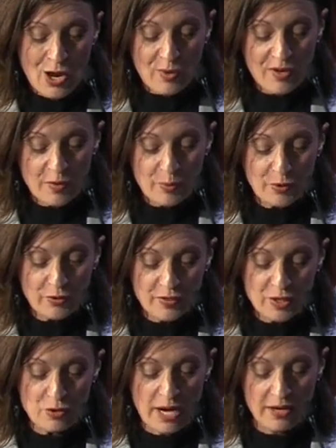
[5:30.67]
We have a
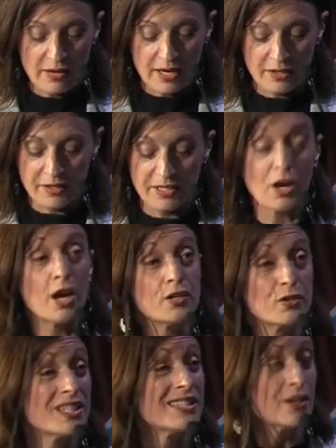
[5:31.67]
proven track record in
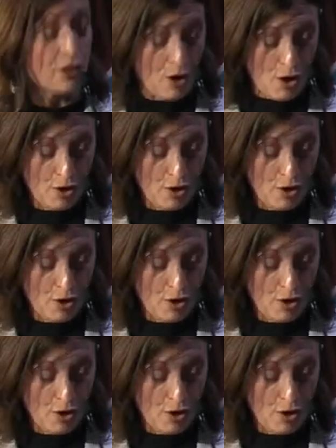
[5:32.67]
countries that are